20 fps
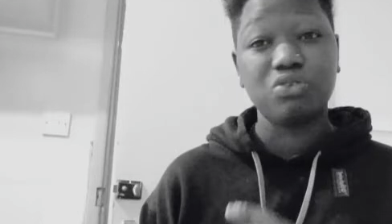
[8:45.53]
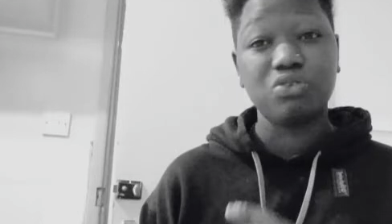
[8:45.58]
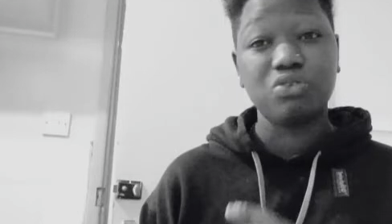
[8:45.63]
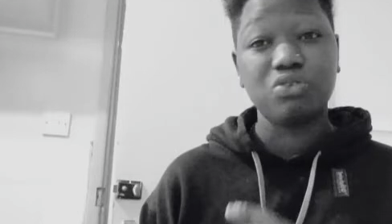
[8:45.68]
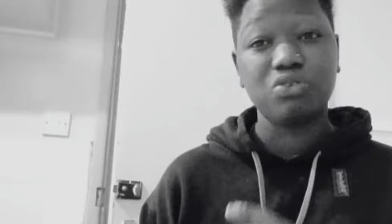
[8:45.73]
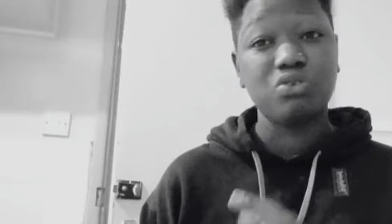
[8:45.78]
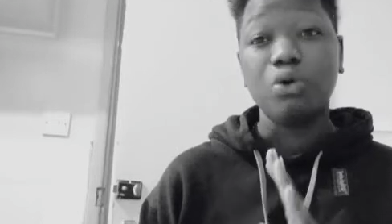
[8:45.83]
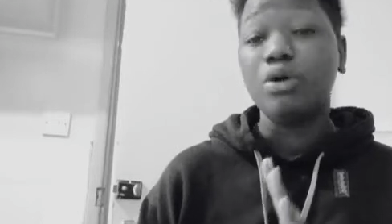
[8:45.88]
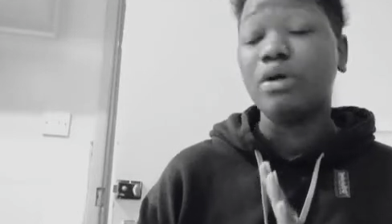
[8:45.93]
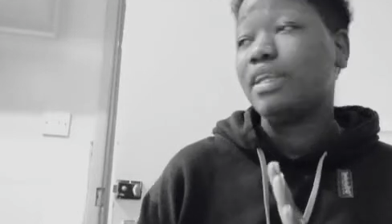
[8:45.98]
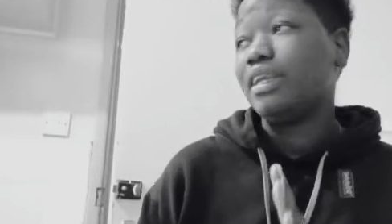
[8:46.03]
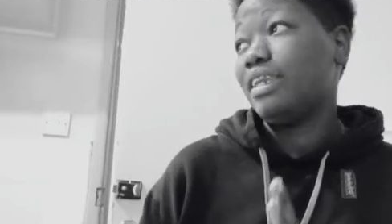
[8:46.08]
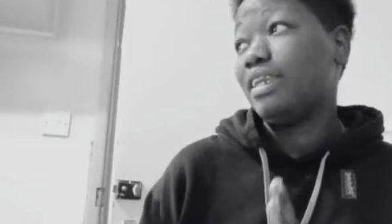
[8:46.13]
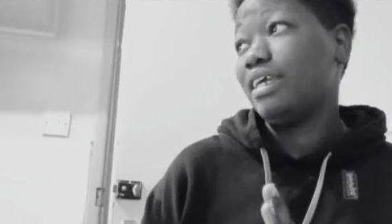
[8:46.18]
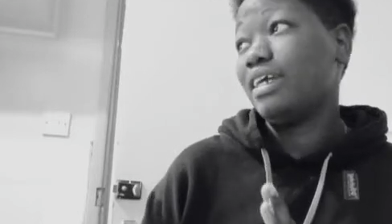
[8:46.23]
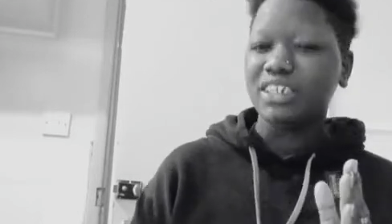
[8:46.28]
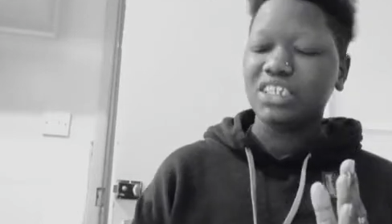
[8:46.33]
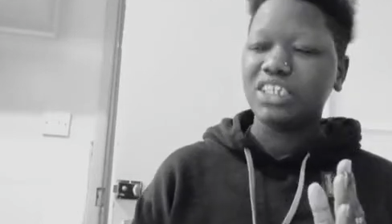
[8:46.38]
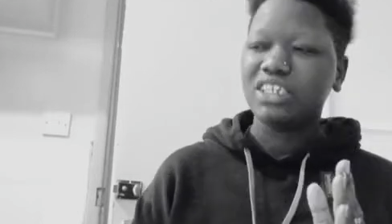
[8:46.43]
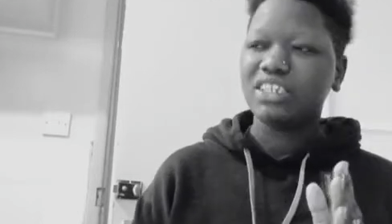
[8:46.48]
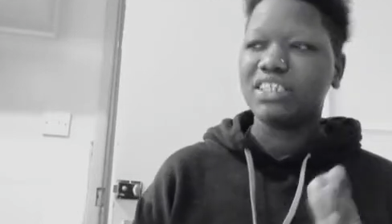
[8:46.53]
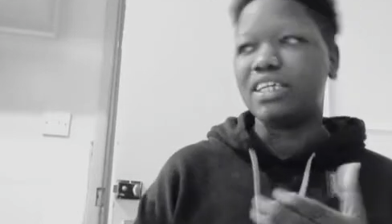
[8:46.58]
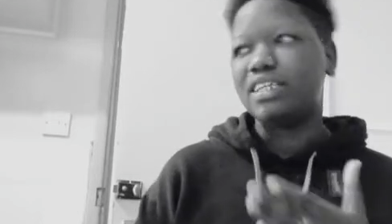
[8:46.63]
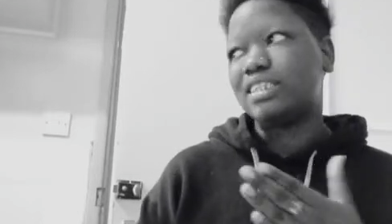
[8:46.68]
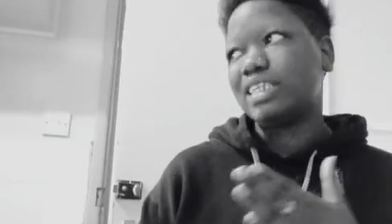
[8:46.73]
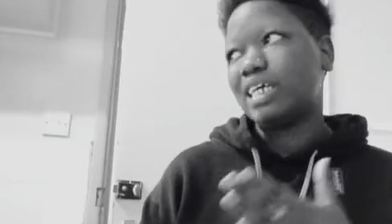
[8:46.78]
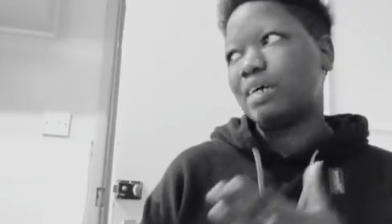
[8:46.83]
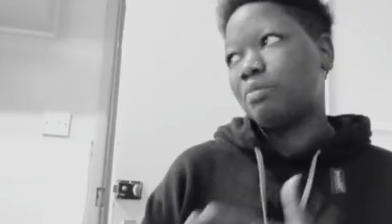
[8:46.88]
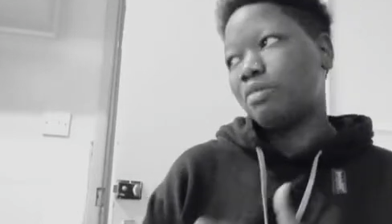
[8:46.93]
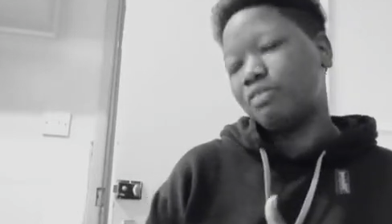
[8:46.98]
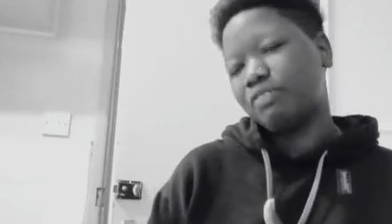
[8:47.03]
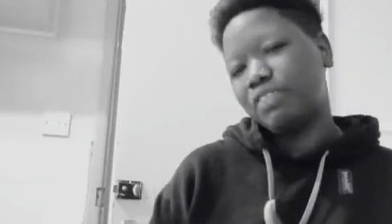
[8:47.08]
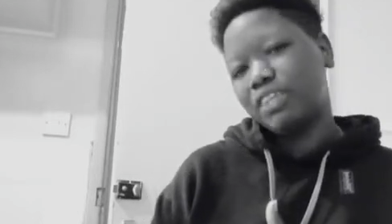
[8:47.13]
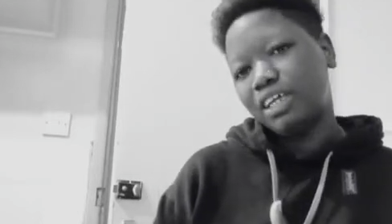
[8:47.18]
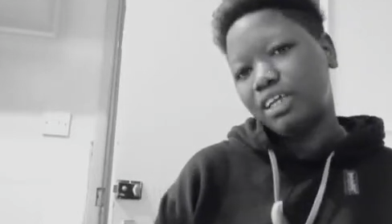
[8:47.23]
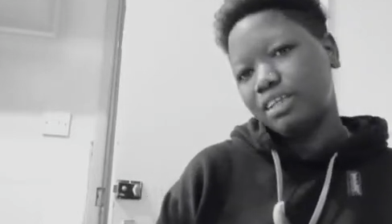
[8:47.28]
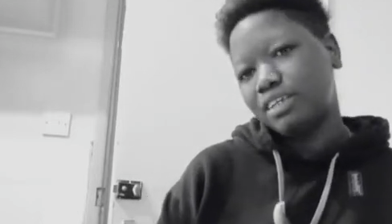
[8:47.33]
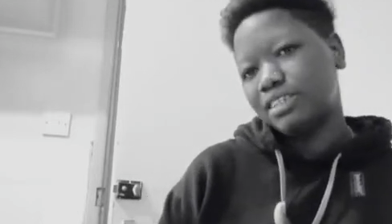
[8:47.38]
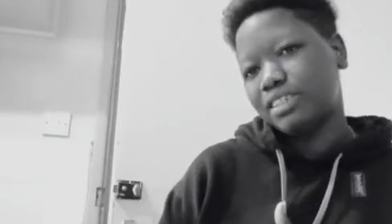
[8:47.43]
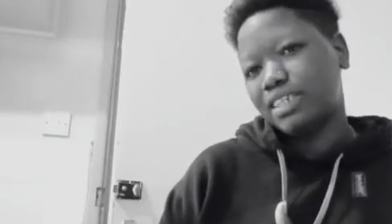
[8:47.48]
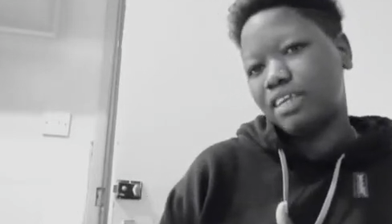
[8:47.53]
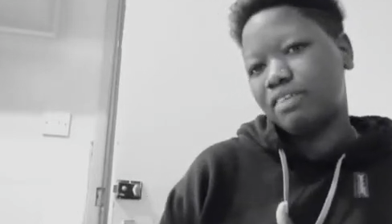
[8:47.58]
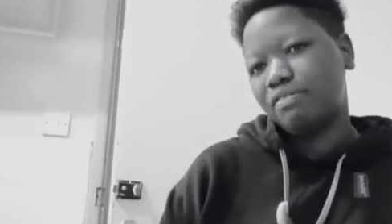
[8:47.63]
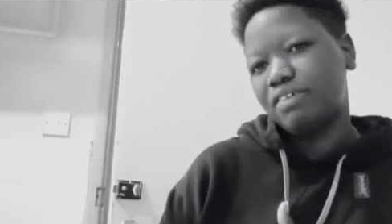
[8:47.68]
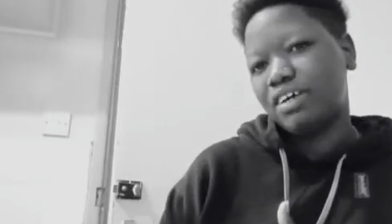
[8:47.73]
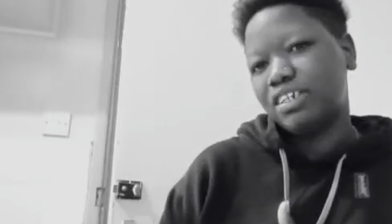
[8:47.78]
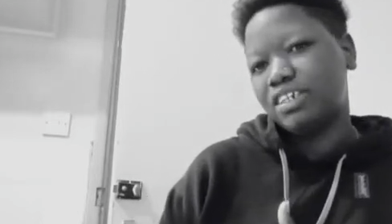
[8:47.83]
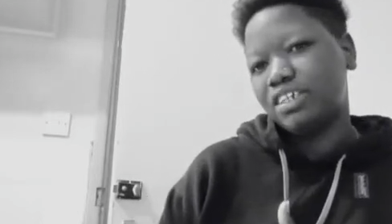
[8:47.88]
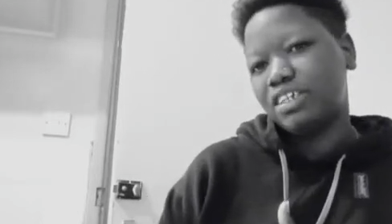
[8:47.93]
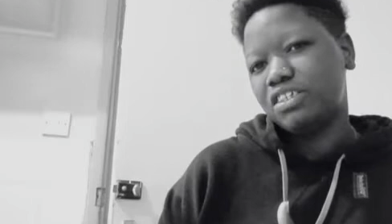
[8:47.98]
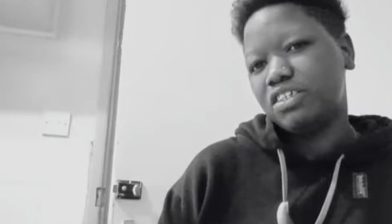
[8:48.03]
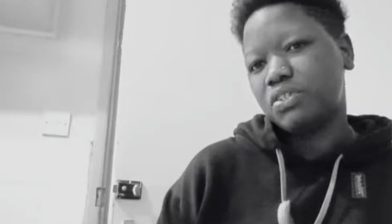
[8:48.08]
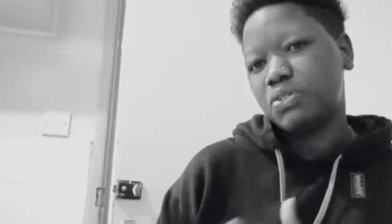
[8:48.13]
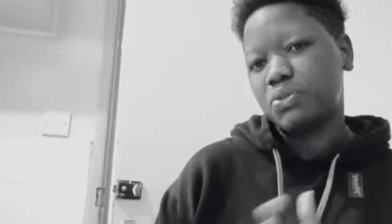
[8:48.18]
advantages and some of the disadvantages.